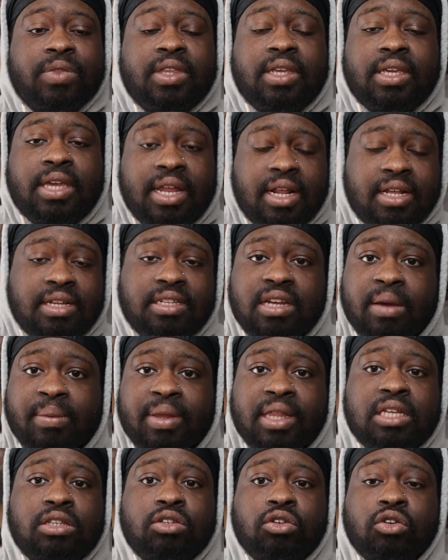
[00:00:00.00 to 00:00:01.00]
Get in some
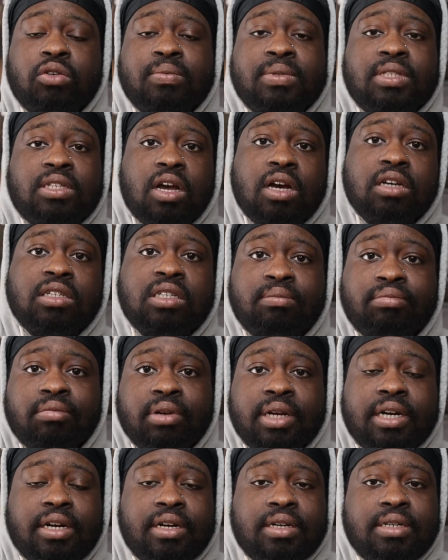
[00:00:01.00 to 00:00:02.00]
of these groups, talk to
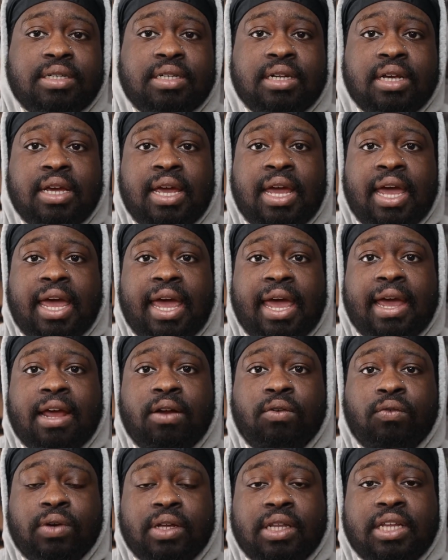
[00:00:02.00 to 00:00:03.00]
breeders,
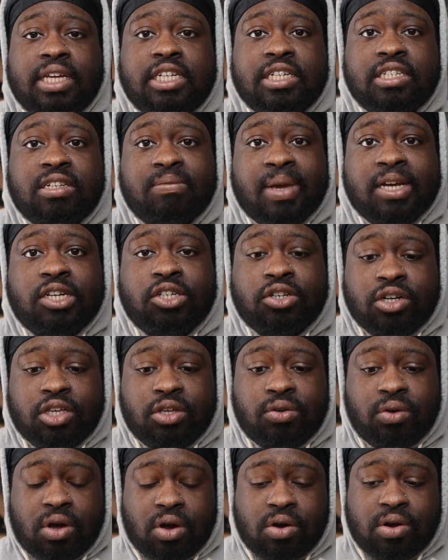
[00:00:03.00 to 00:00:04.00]
and really just make sure
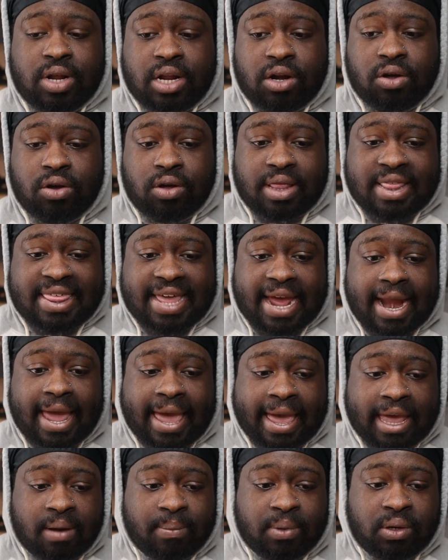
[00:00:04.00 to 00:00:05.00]
you hone in on that
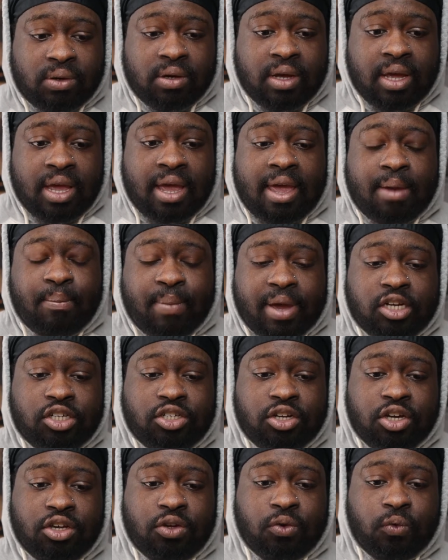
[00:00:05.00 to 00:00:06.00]
animal. Make
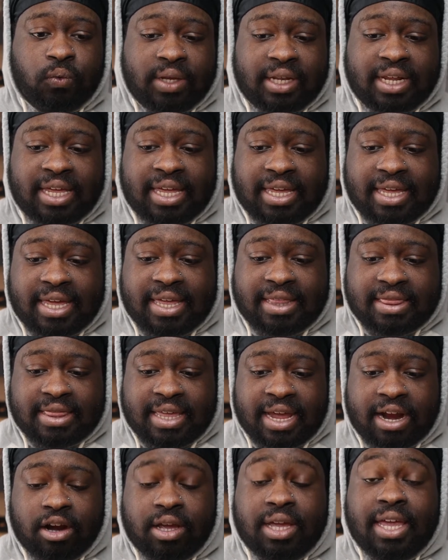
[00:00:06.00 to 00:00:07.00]
sure you really get
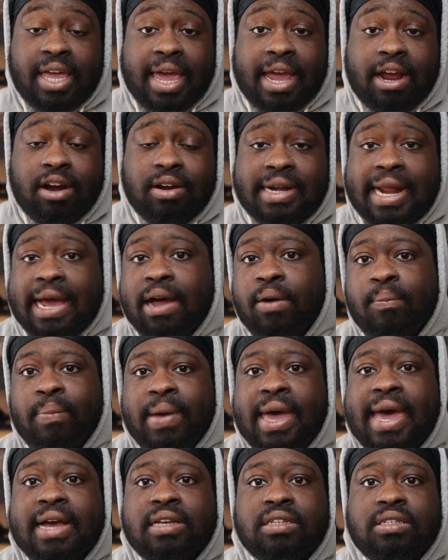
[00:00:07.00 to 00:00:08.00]
their care down
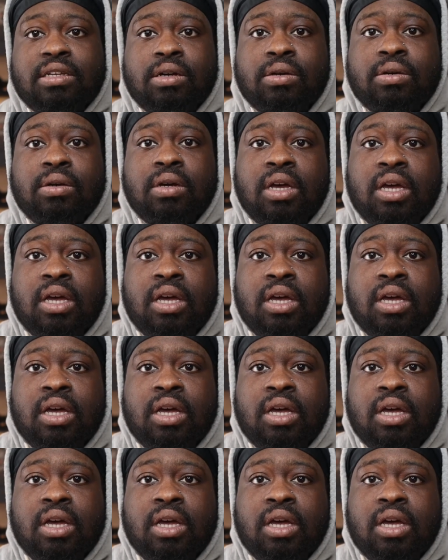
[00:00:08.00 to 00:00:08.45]
pat so